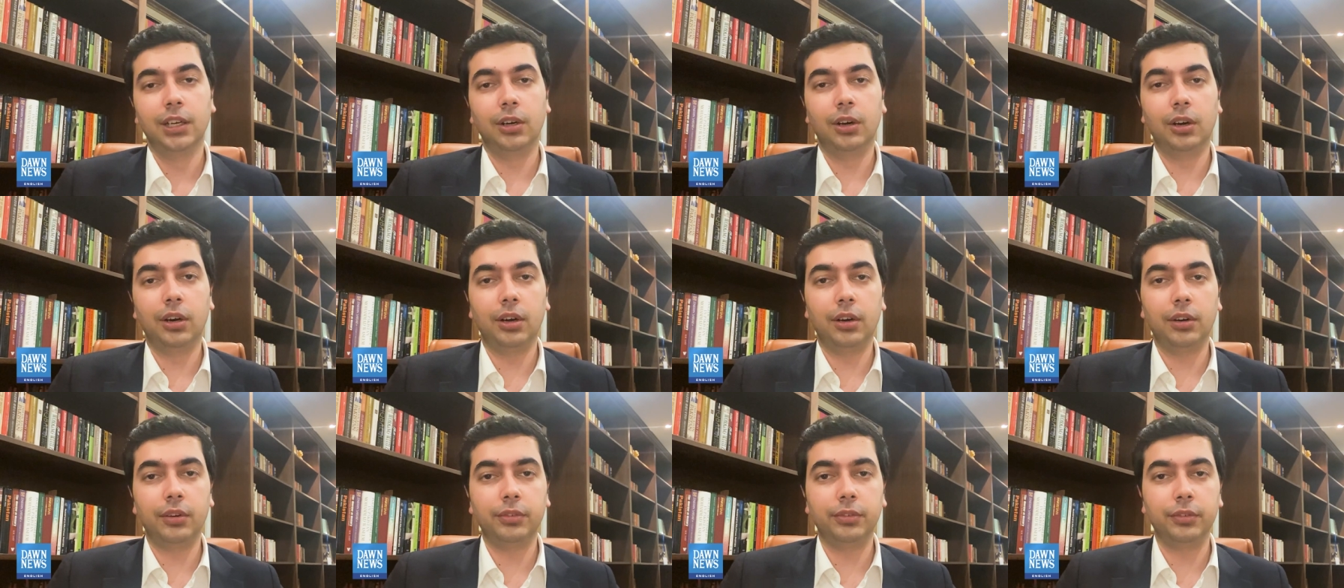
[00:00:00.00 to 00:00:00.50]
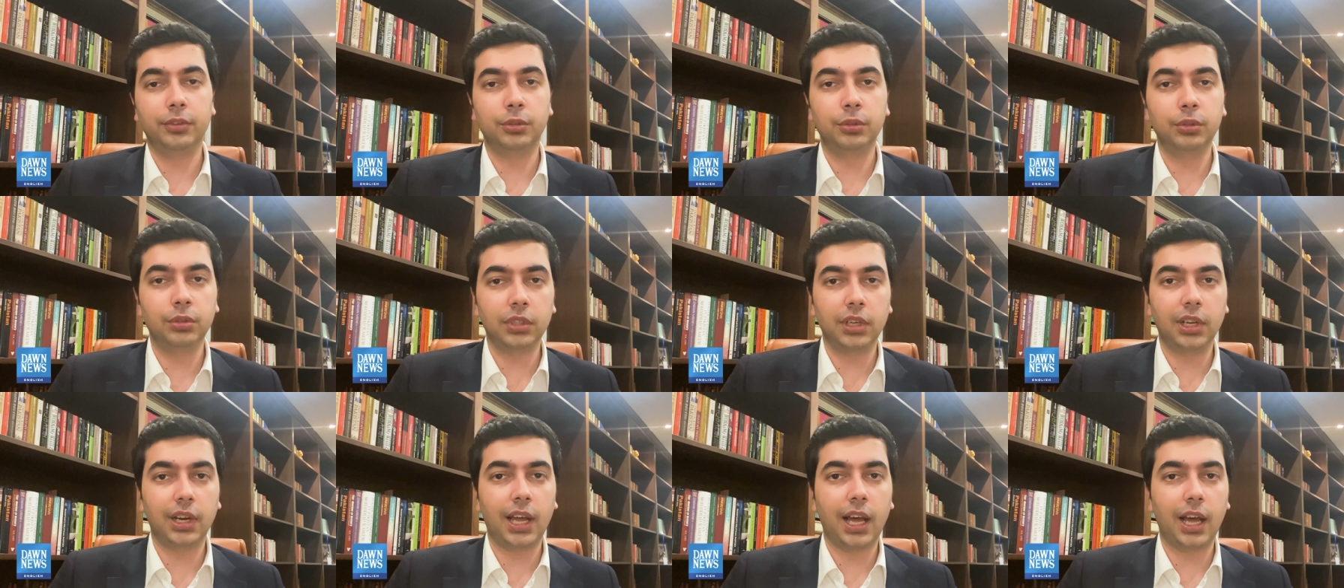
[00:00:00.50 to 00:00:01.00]
of
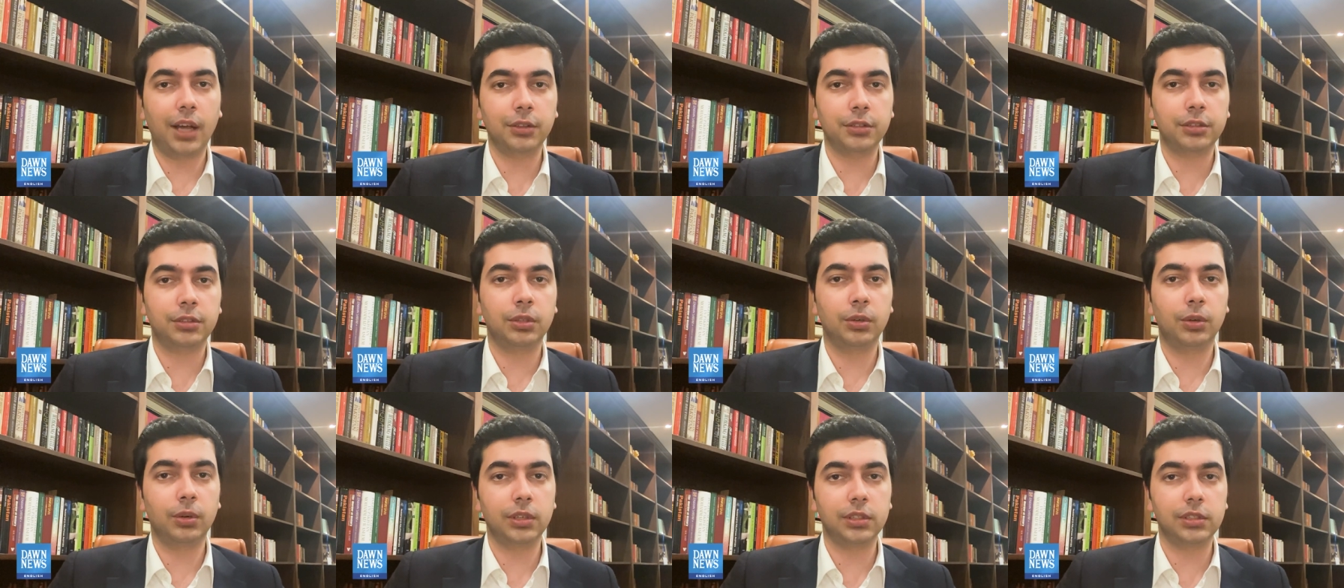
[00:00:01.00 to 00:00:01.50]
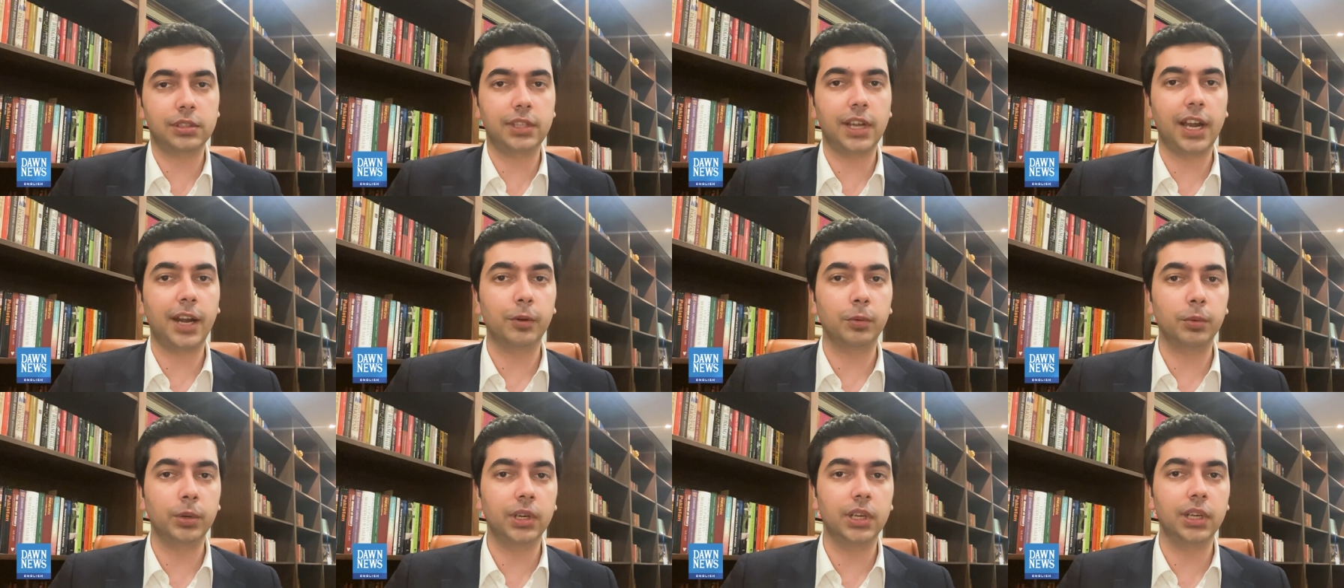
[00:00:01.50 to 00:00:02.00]
rural households
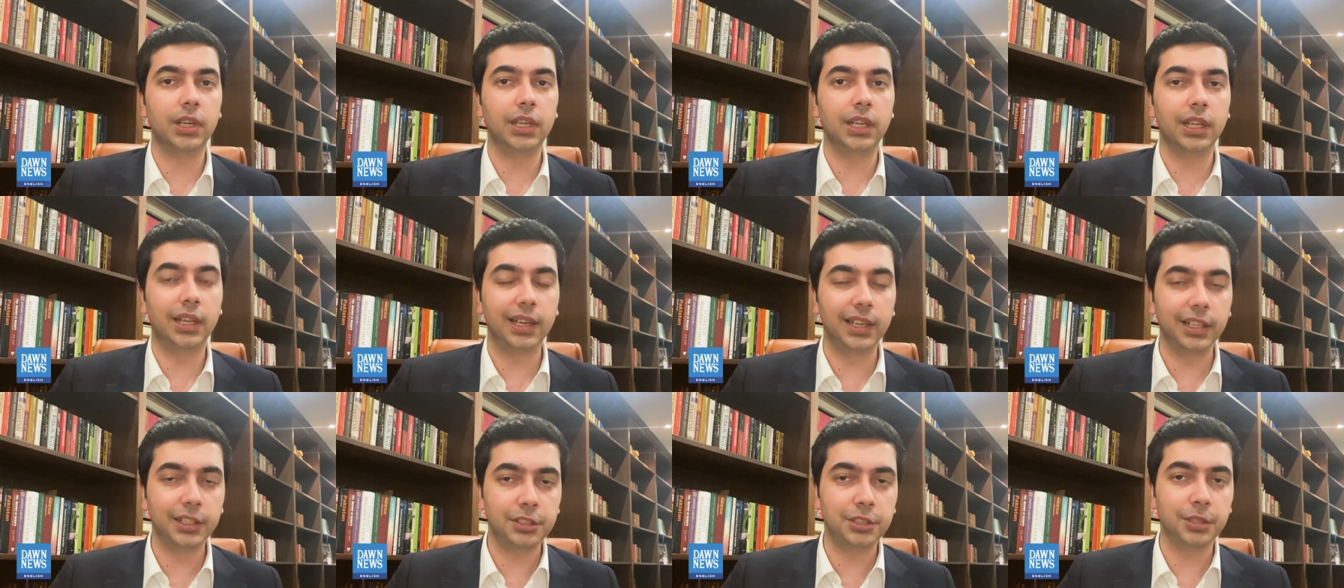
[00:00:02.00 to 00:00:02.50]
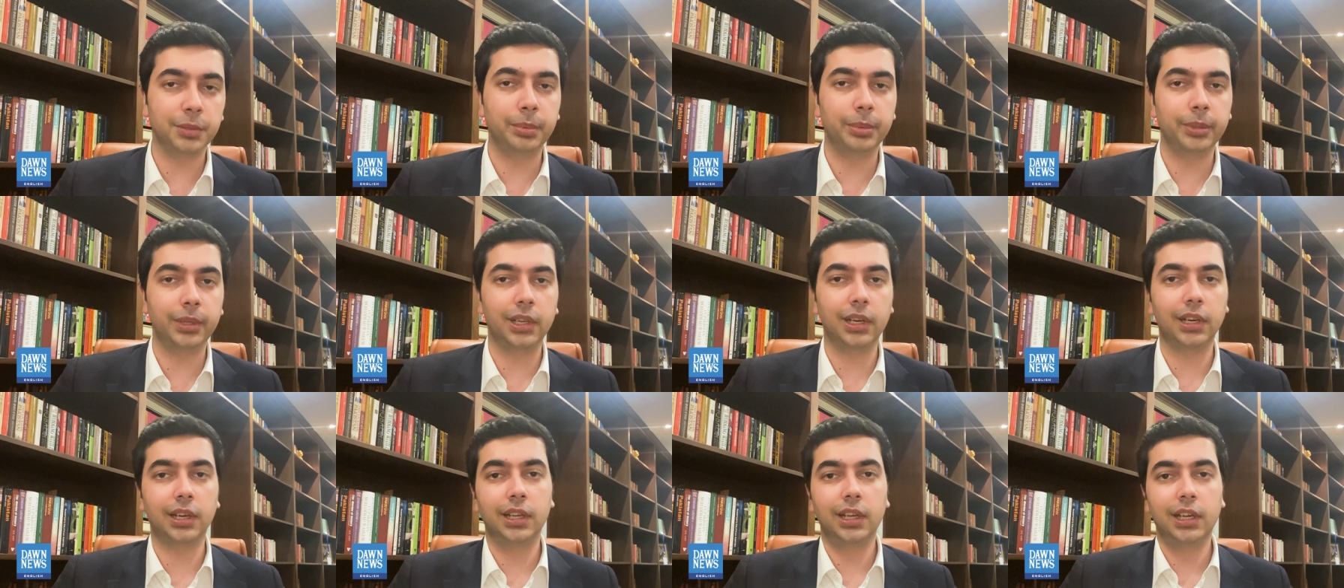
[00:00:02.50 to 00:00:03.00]
that were
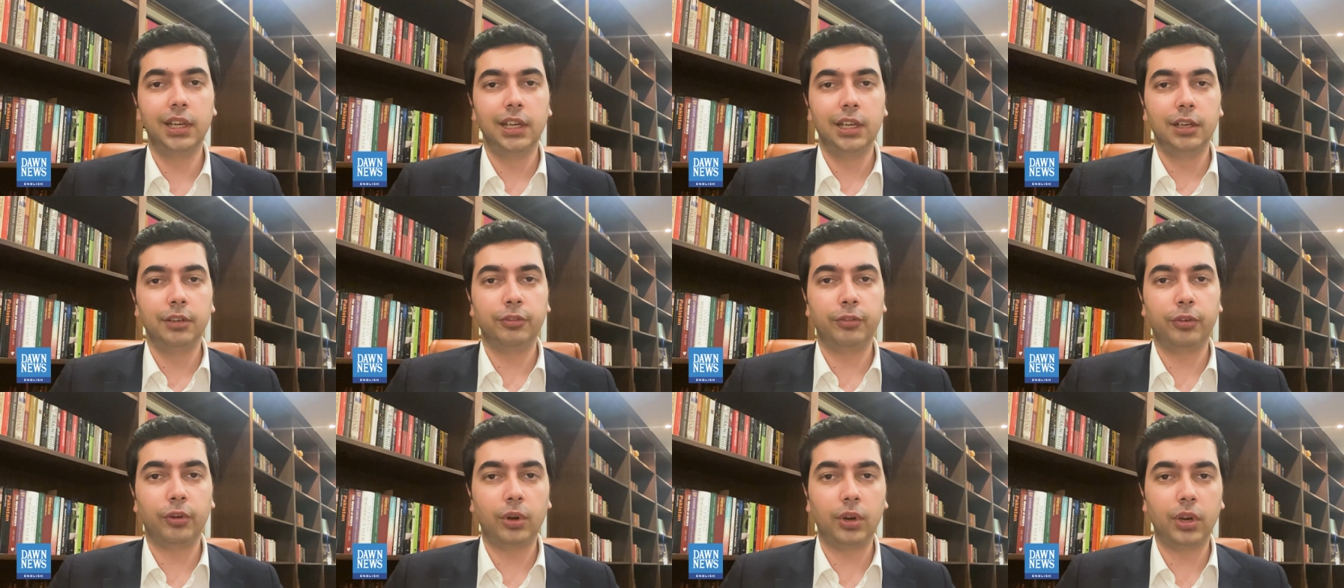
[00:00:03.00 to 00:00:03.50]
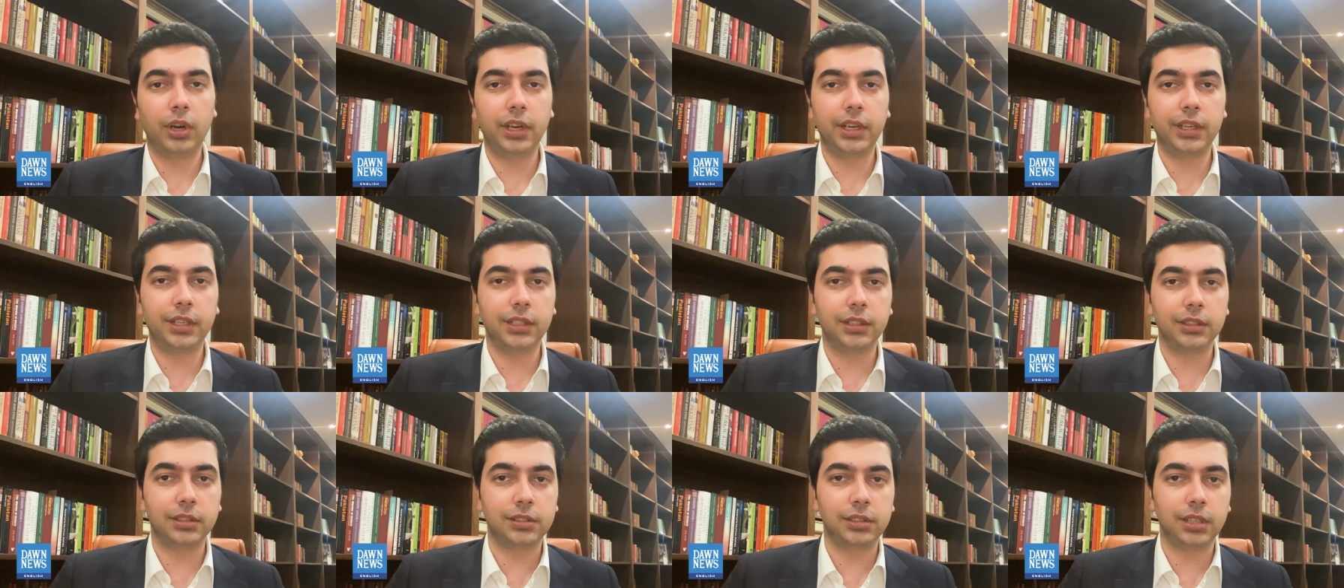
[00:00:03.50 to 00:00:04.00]
eligible
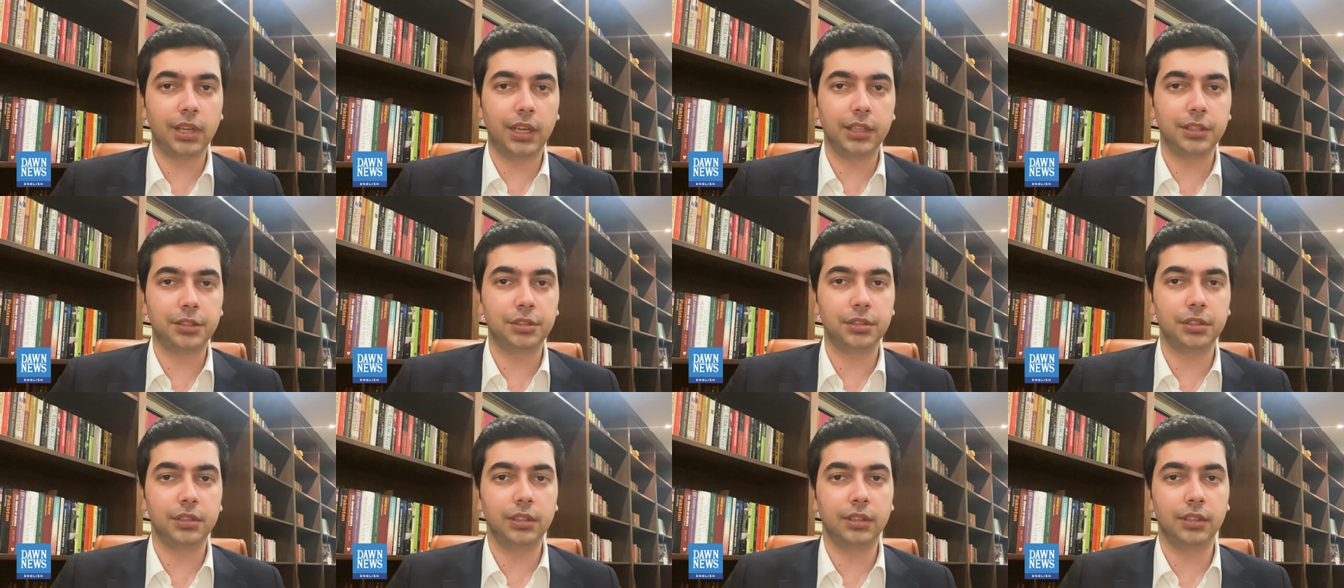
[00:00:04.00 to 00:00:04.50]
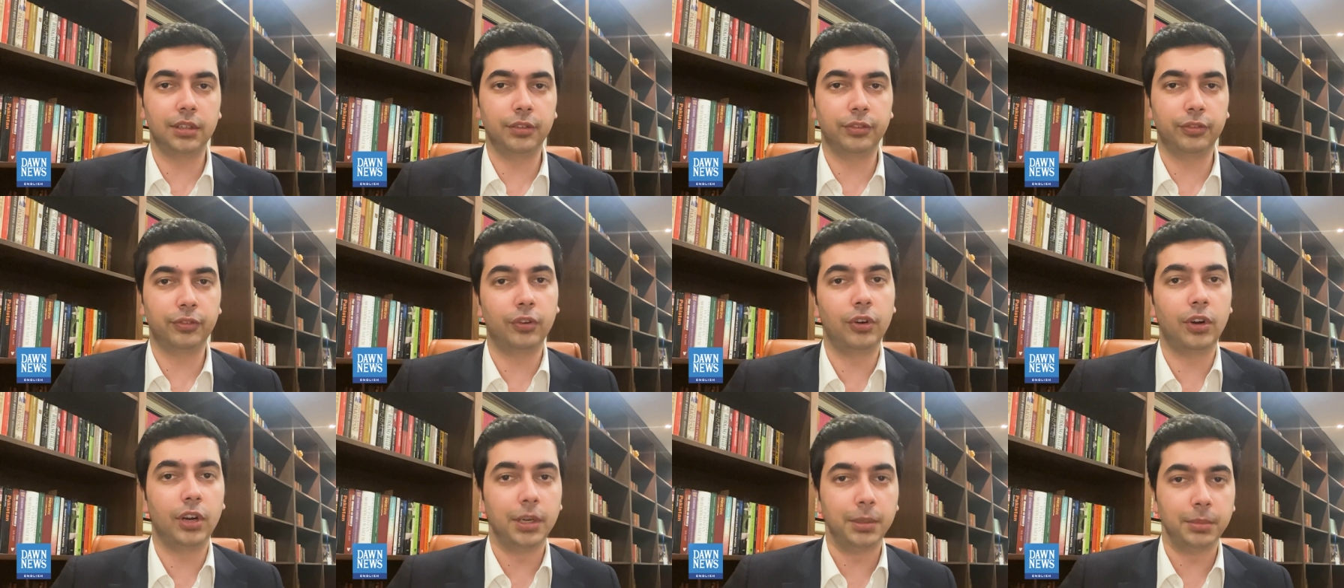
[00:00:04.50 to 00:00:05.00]
for such
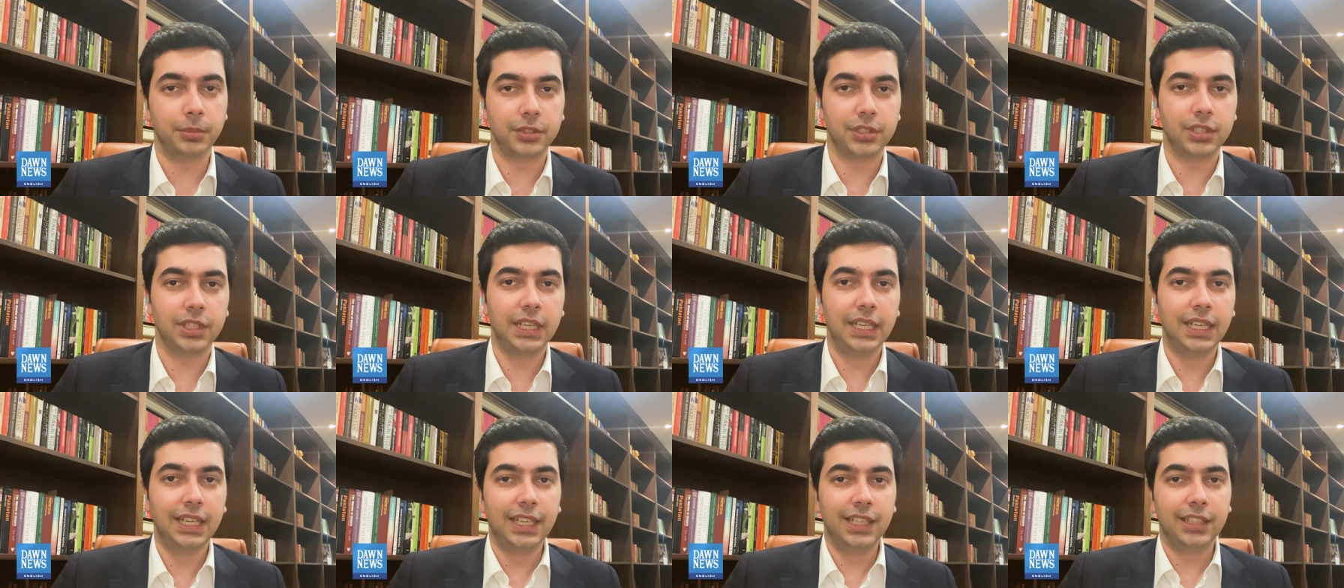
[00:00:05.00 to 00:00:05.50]
reforms.